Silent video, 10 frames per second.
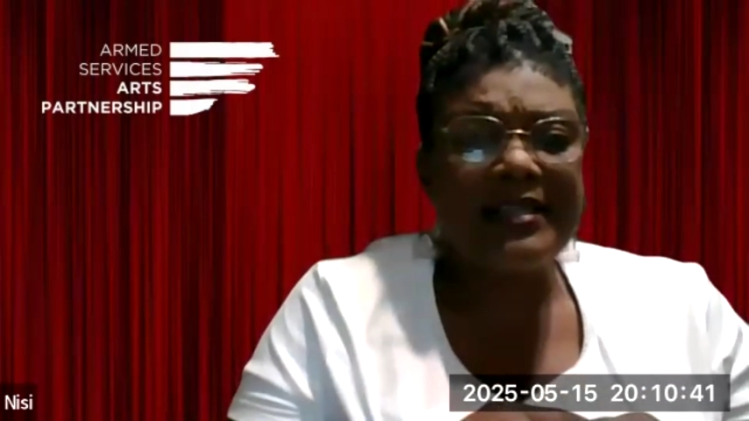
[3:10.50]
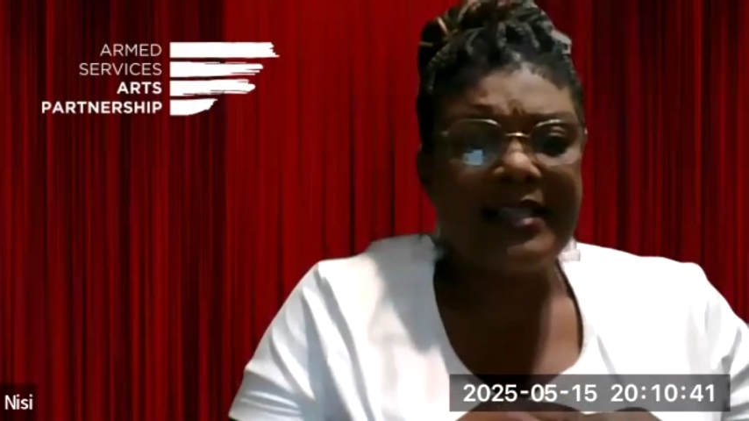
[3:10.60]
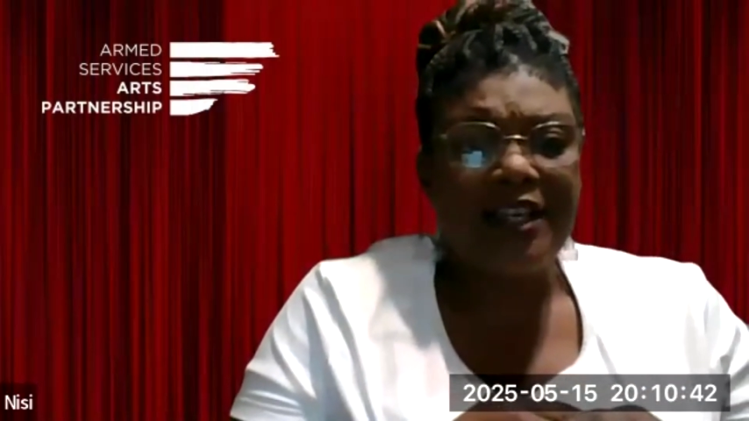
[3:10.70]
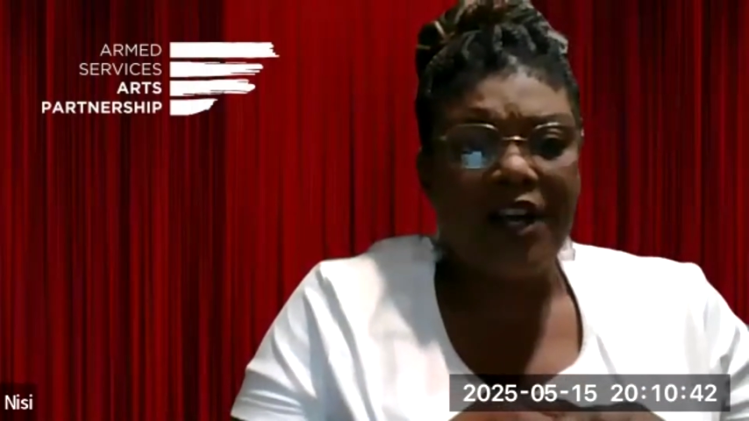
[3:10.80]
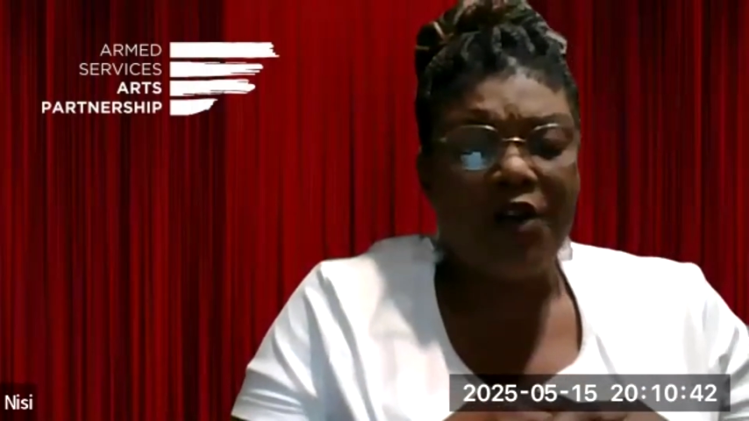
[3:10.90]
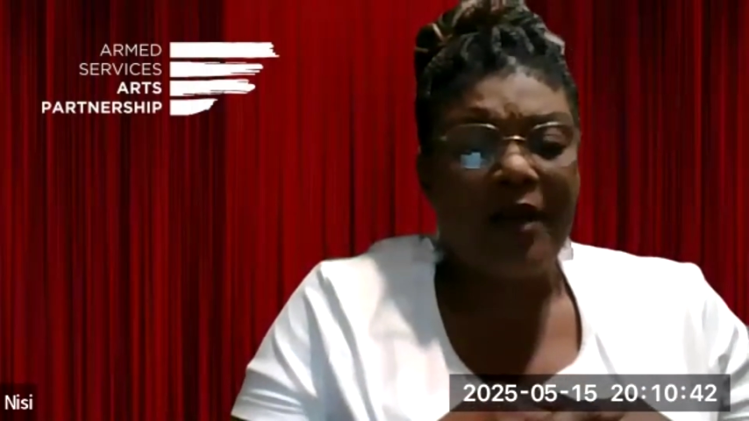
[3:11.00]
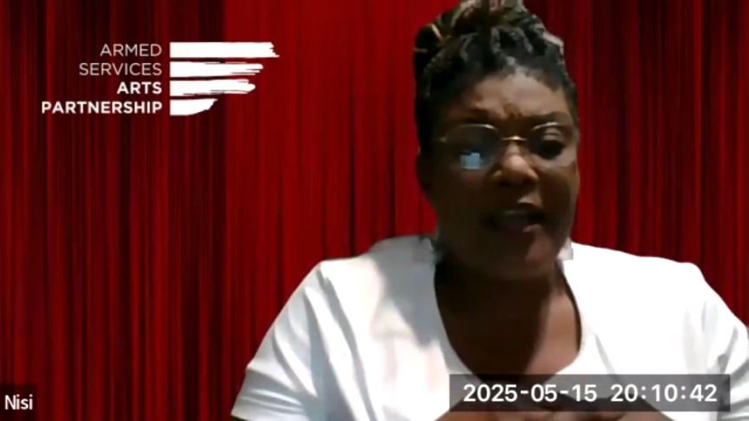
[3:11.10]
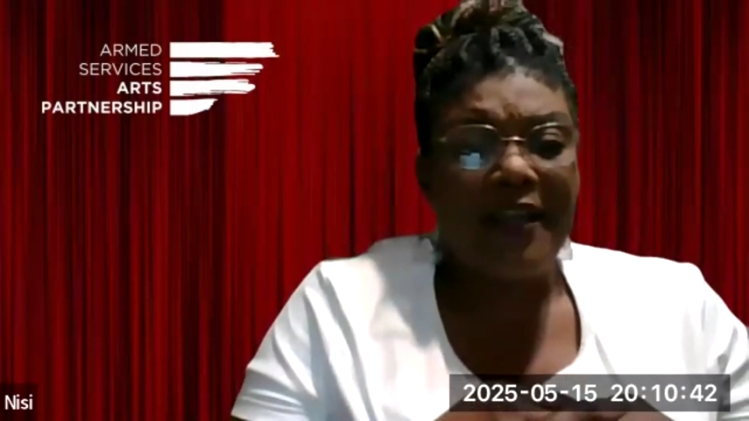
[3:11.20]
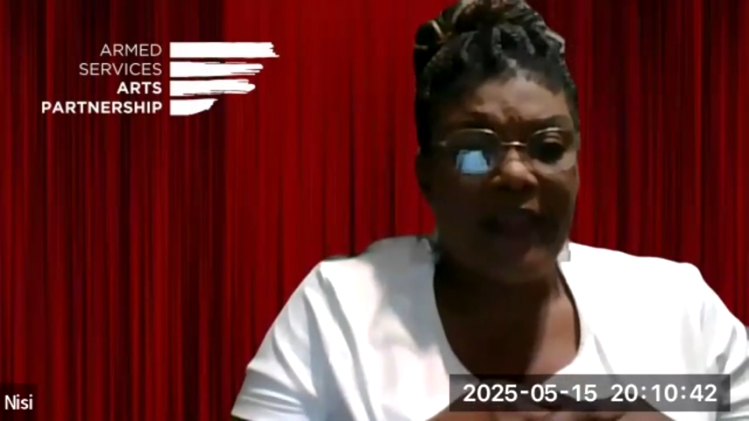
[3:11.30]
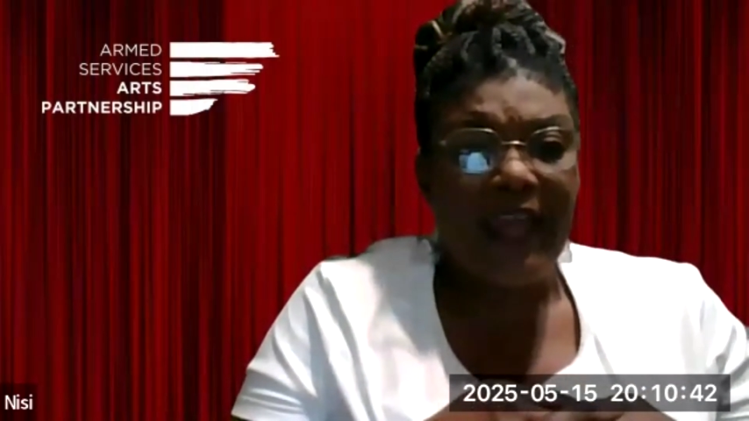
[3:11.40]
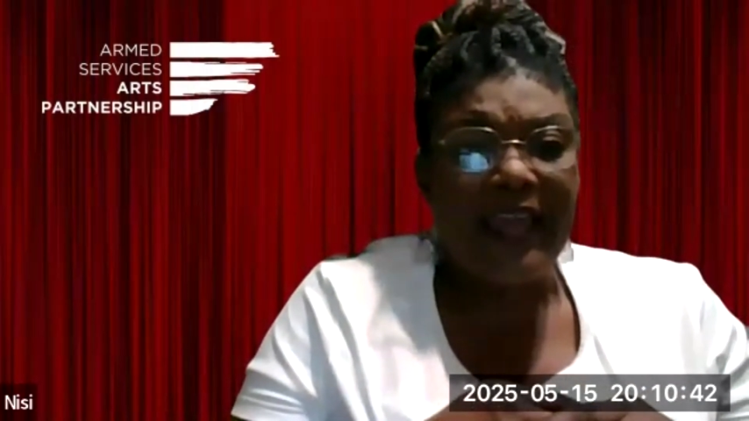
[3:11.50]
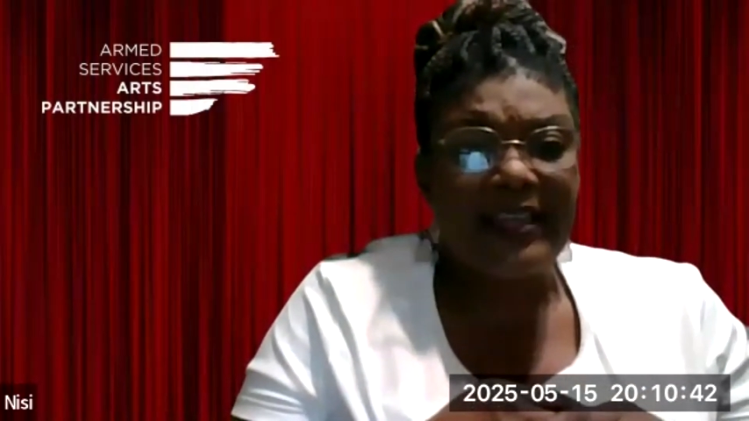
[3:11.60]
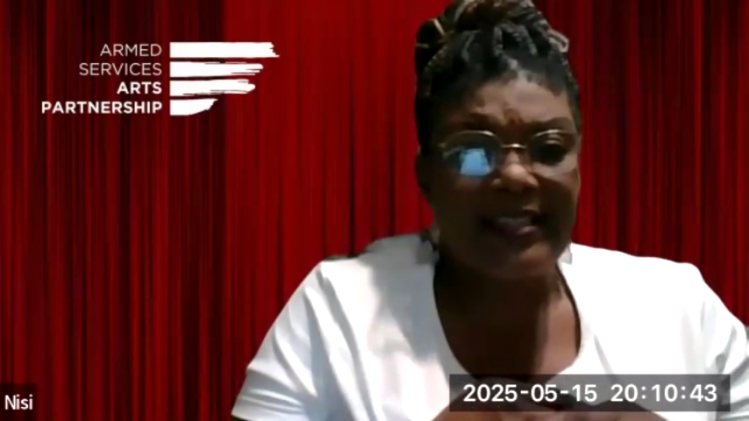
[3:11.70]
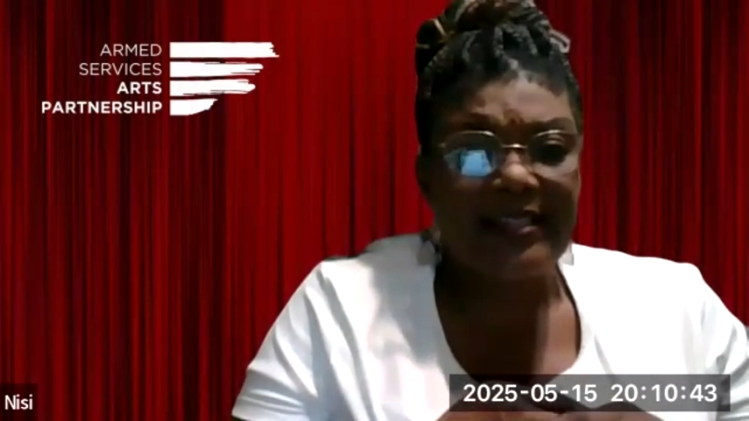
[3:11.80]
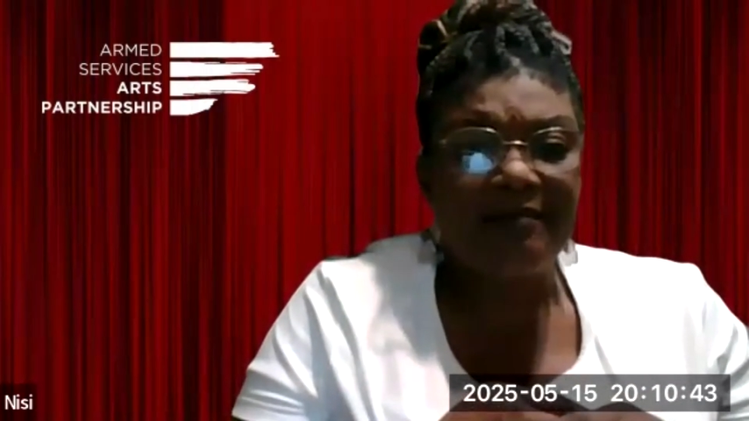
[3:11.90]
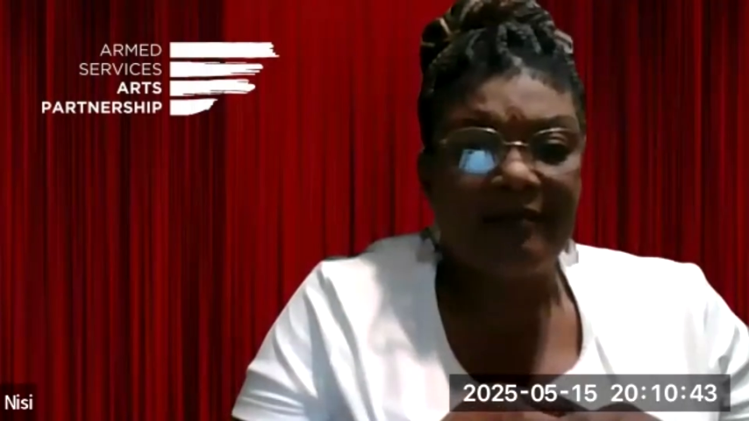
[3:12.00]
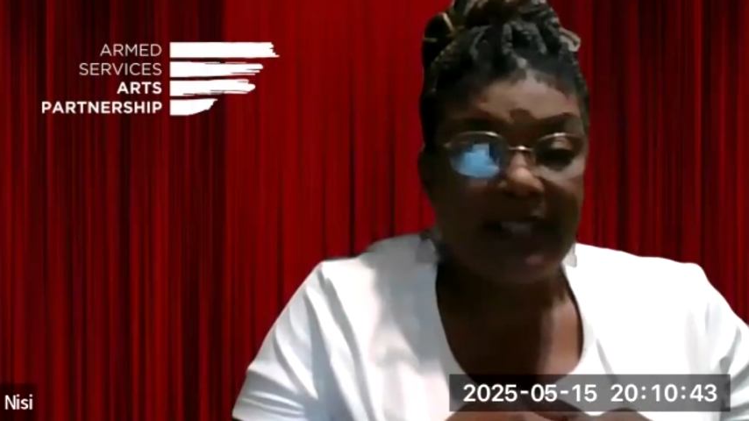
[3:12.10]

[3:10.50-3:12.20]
I said, okay, thanks.